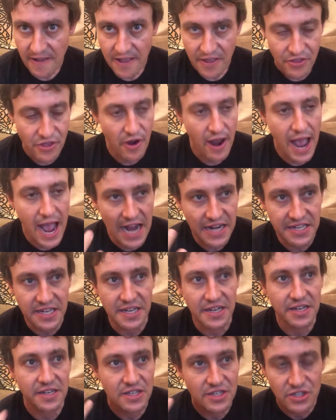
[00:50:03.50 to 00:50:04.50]
They're
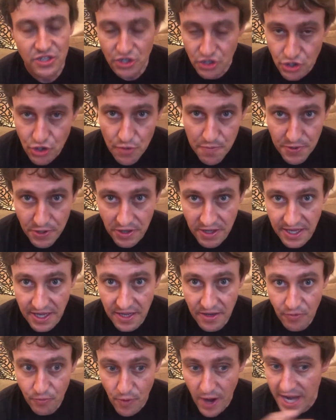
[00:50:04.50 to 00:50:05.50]
acting stupidly,
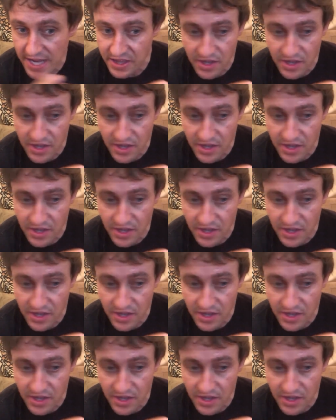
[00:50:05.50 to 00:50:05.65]
right?